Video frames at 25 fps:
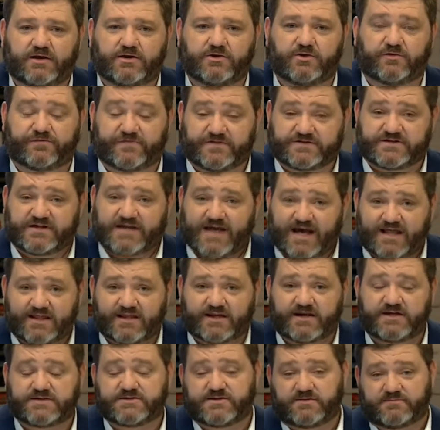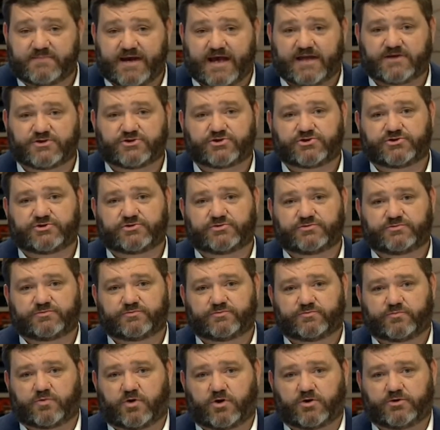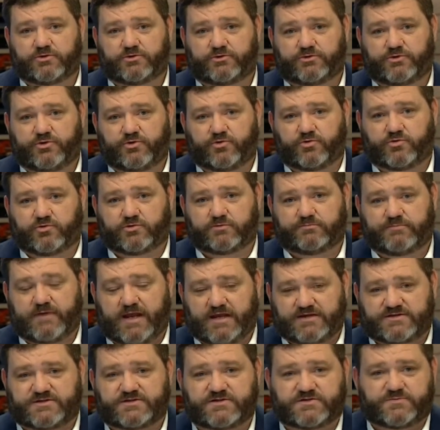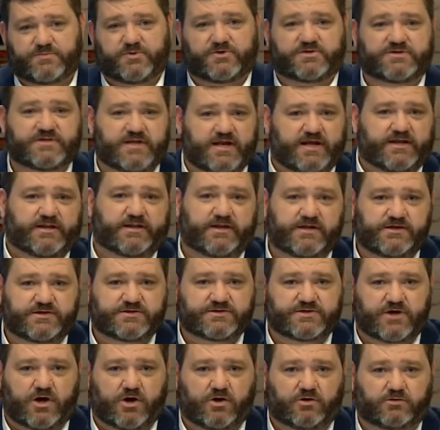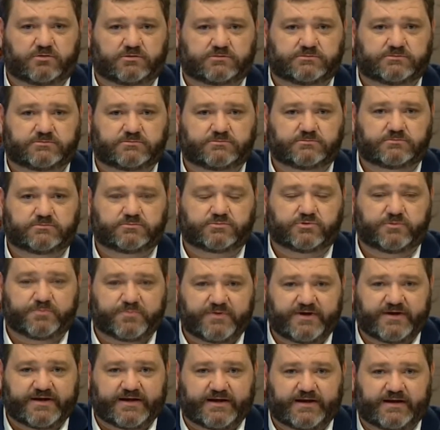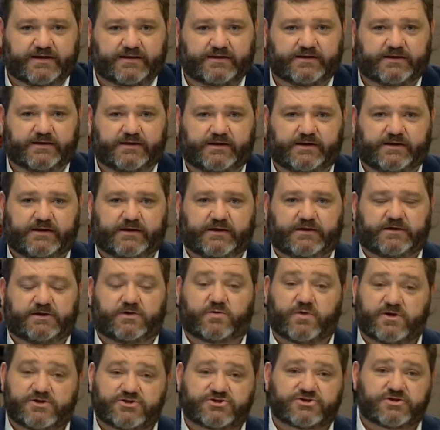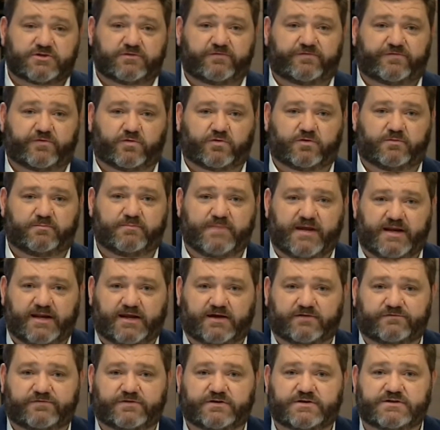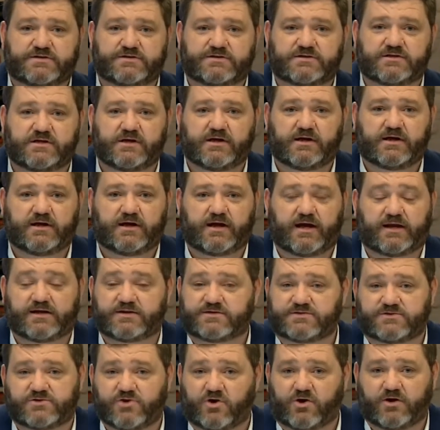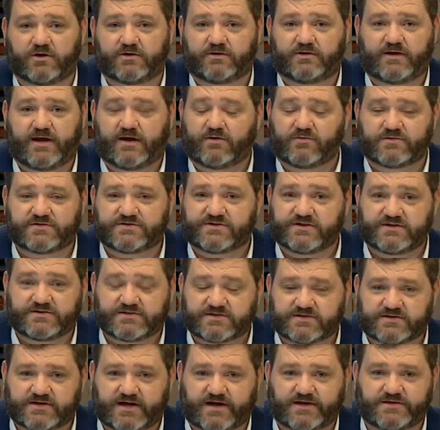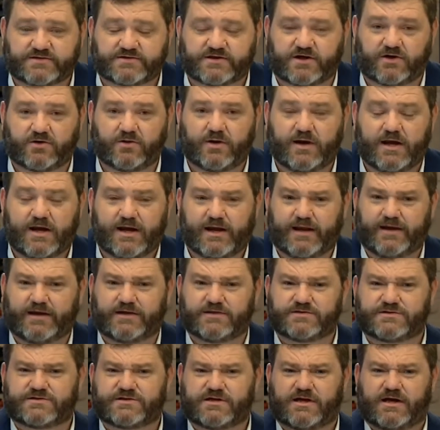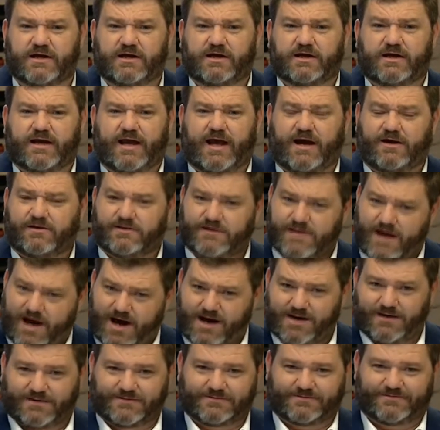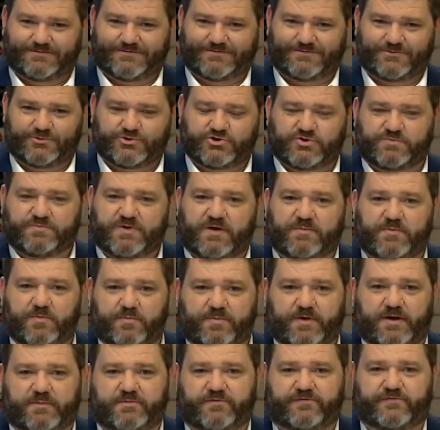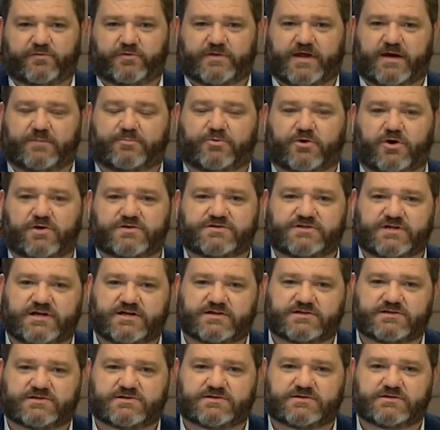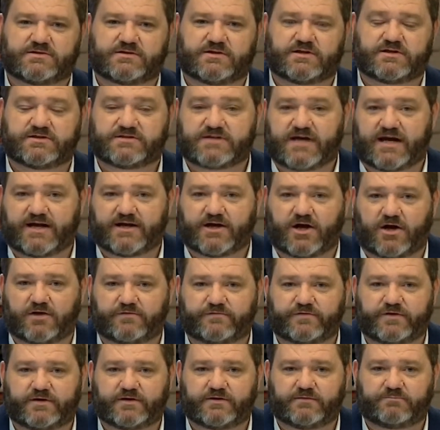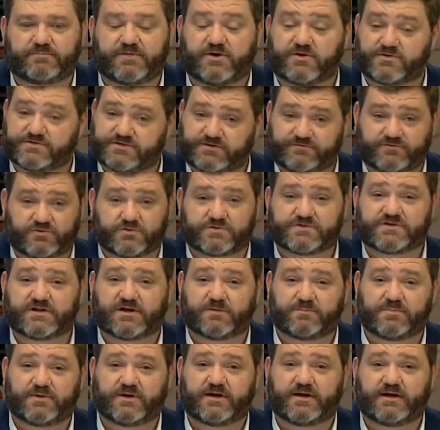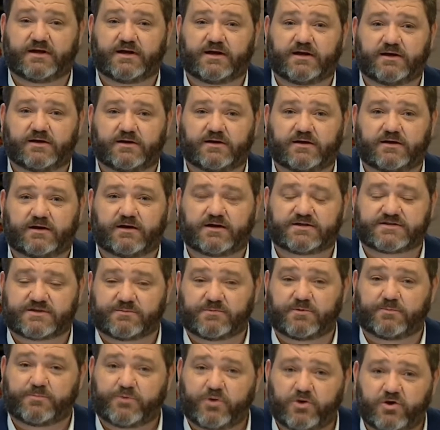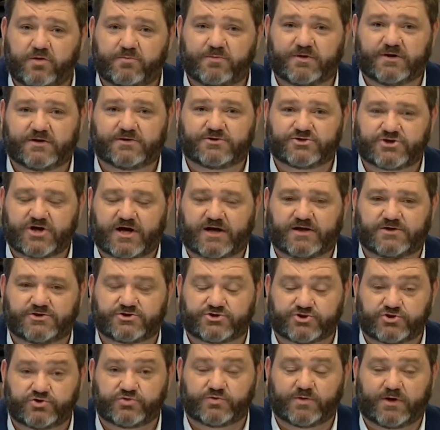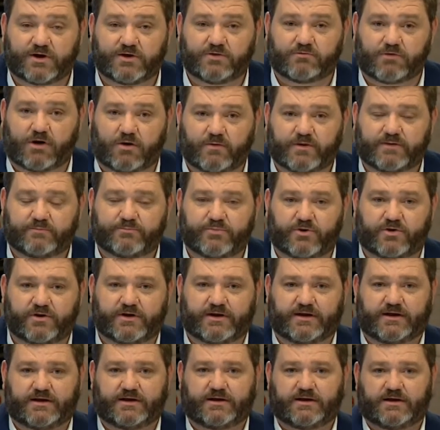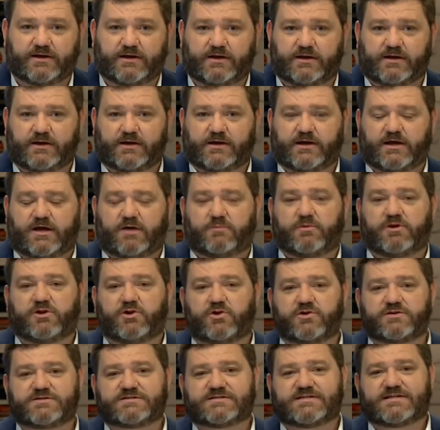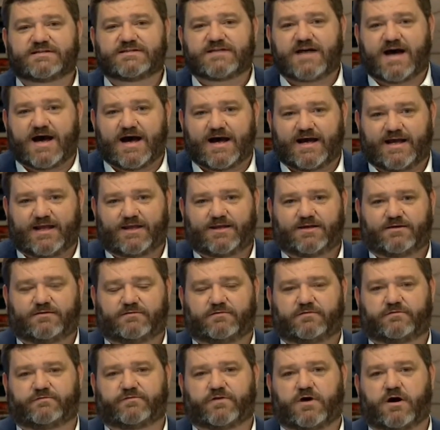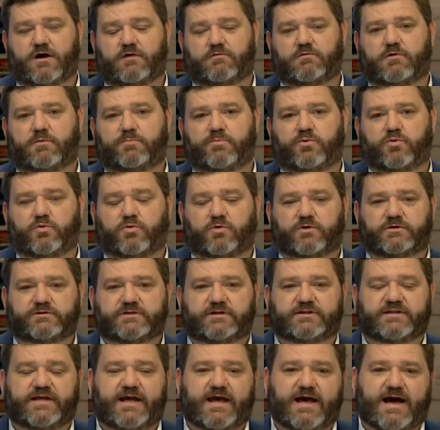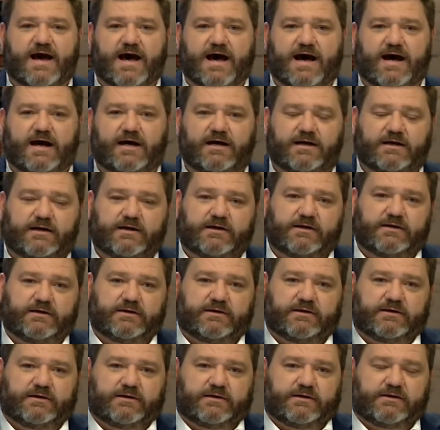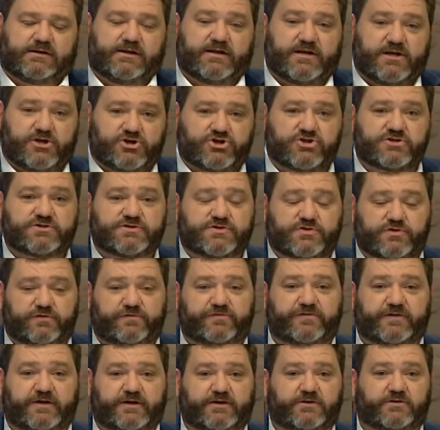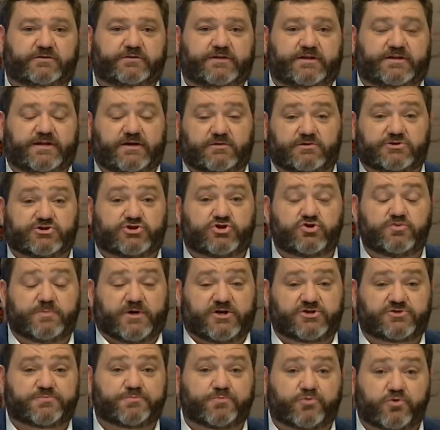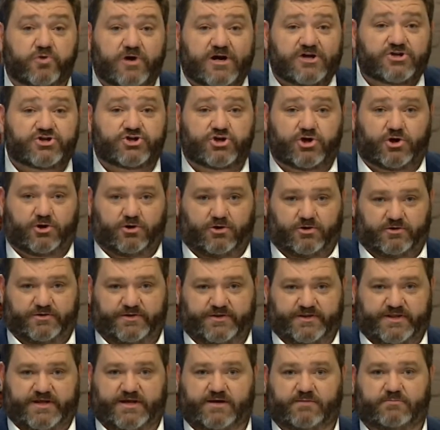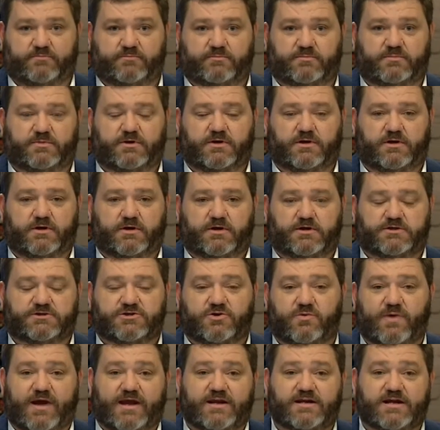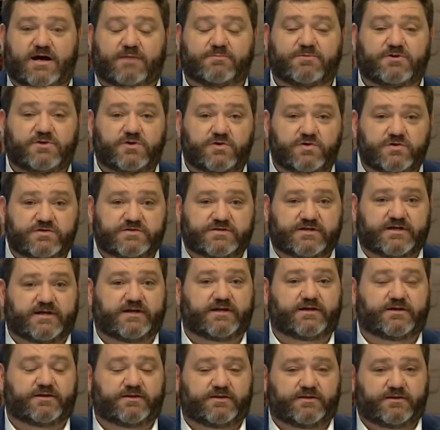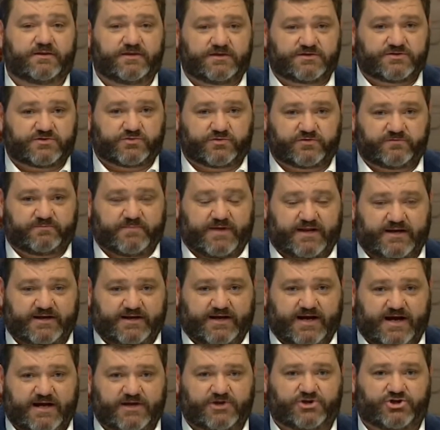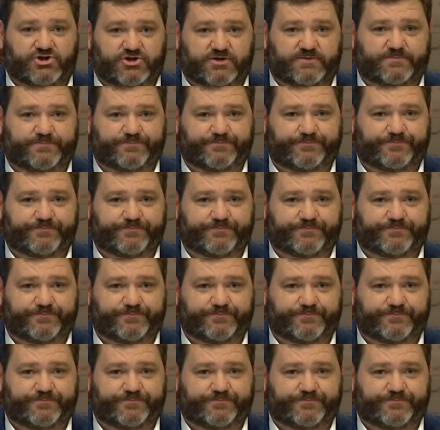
your physicality to match what your essence, personality, soul would be. The question for many of us, and it's not heresy to say so, is how young should people be before that process can take over? Because, of course, it could be a somewhat permanent change to a growing body. And we learned today via a report that there are clinicians who feel that there is too much pressure on them to end up using this sort of medication.